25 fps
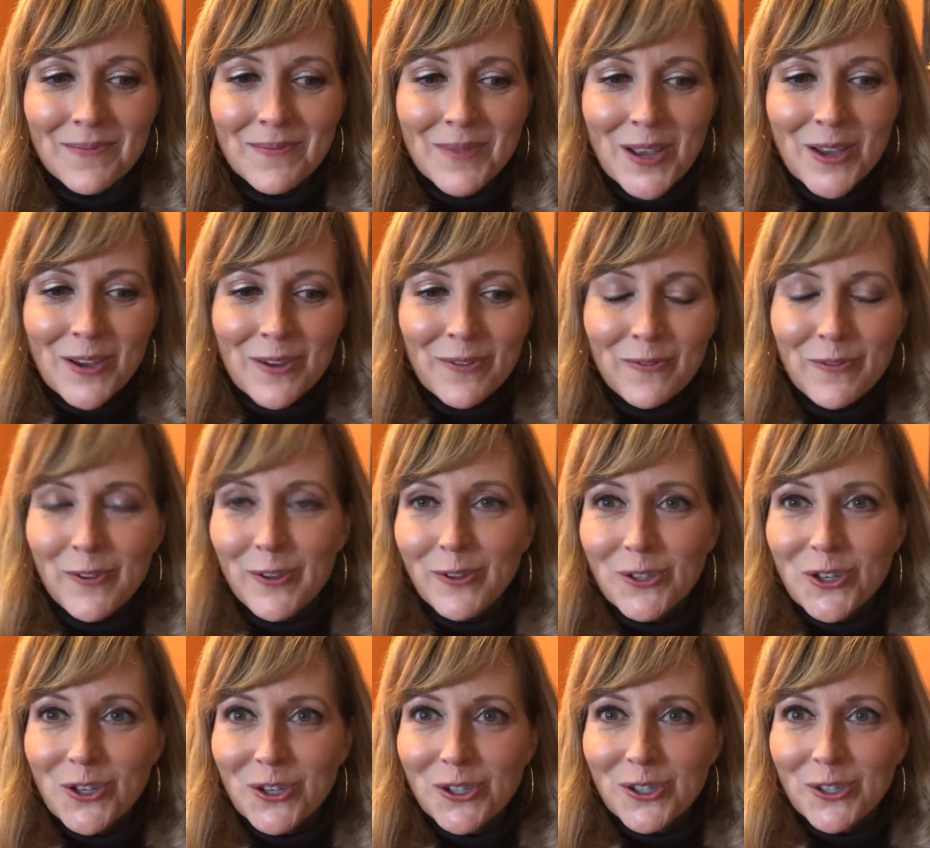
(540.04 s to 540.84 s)

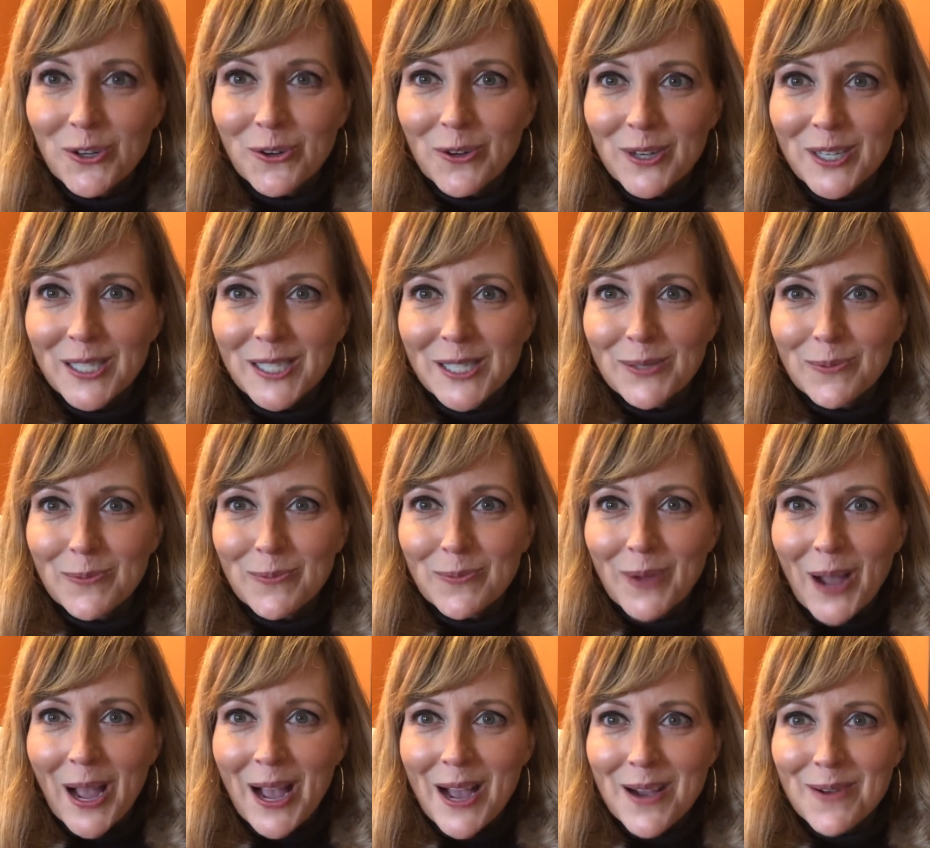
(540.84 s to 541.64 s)
future stories
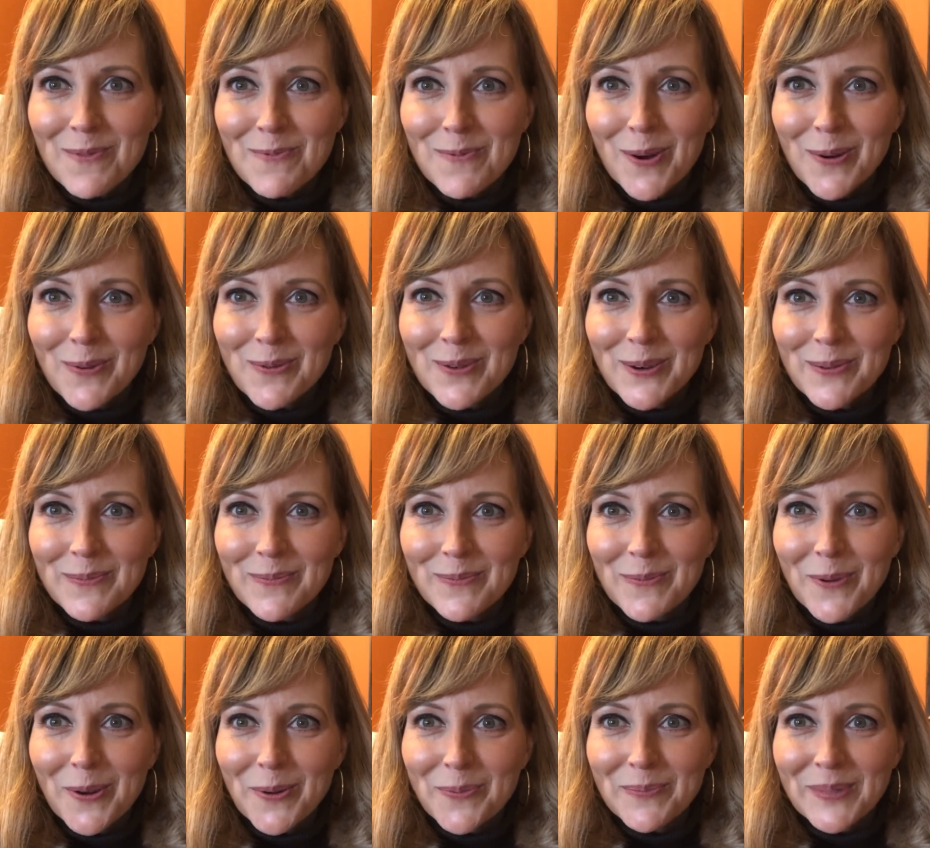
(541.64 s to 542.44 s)

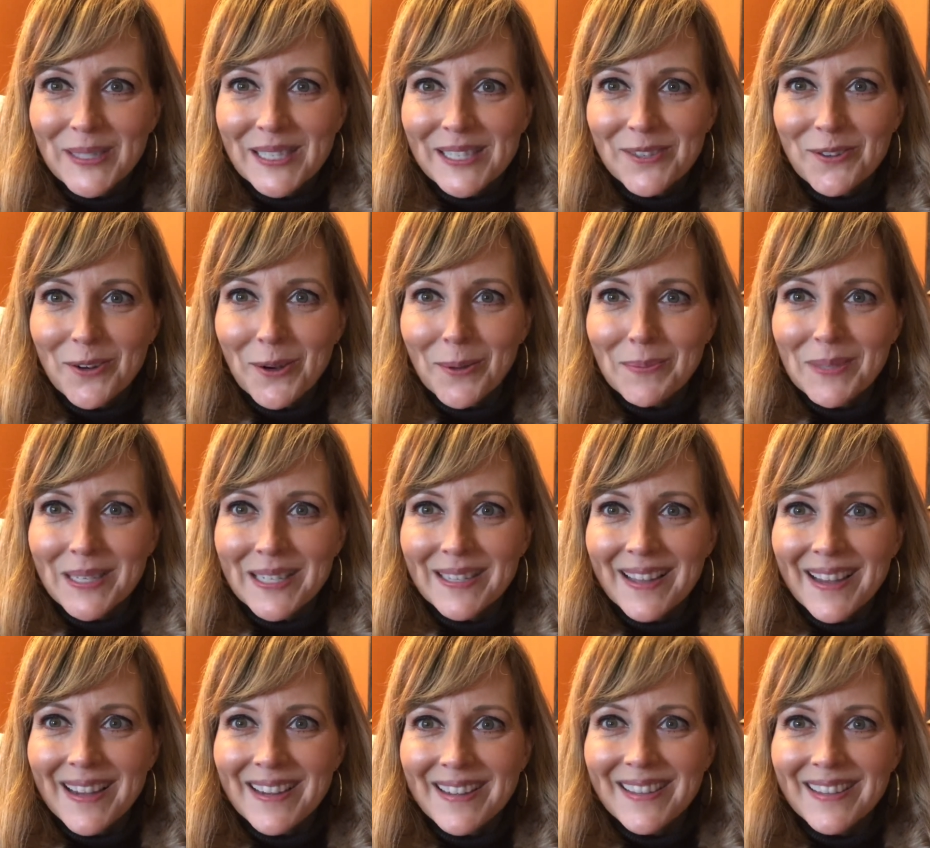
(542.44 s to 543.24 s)
won't be
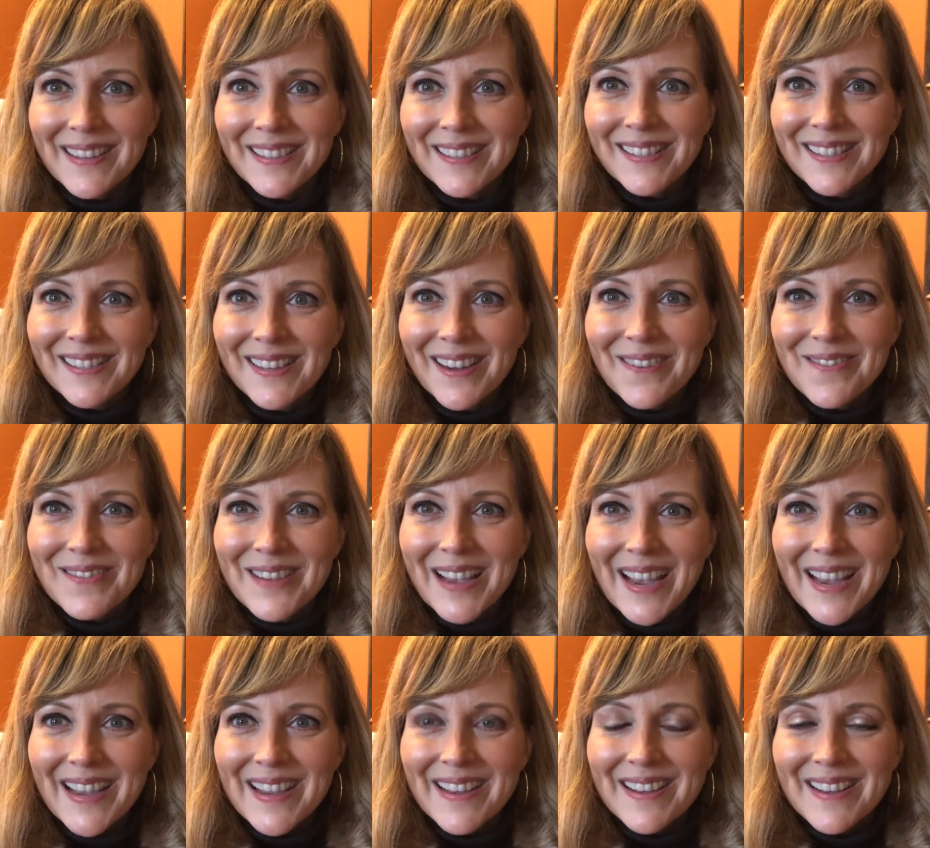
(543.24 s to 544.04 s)
scripted like this.
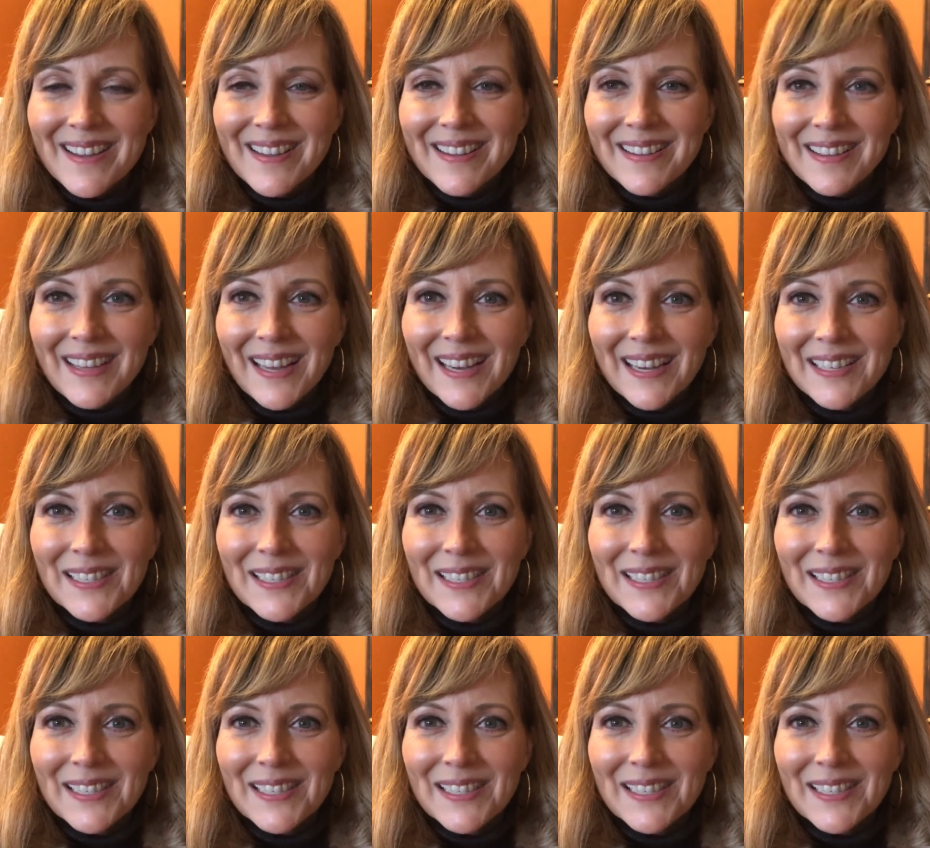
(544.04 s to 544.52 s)
Okay, thanks